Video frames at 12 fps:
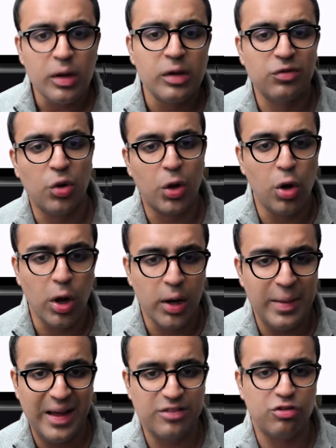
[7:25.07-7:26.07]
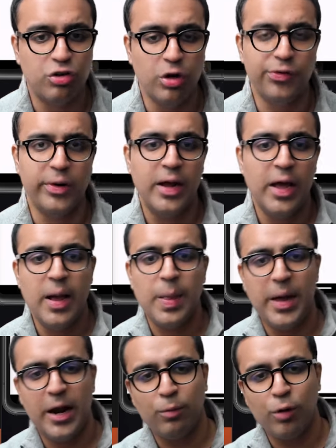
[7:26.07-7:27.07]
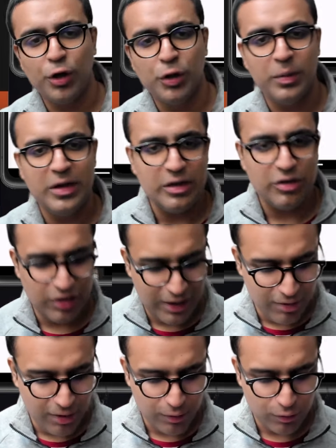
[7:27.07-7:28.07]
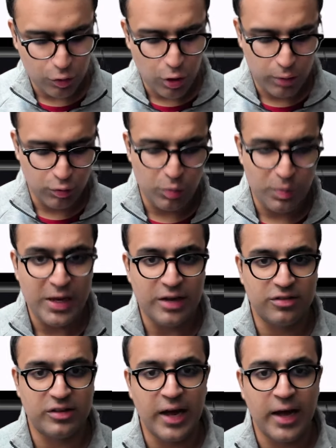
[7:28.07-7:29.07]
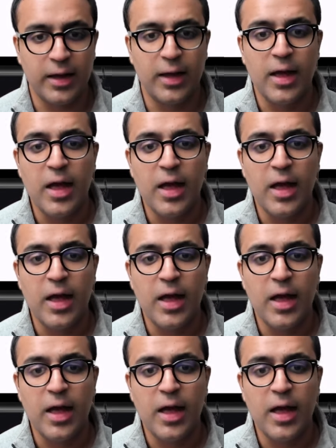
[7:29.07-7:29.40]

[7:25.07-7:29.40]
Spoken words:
So a column has children. Then I'm going to be changing this column to be a stack.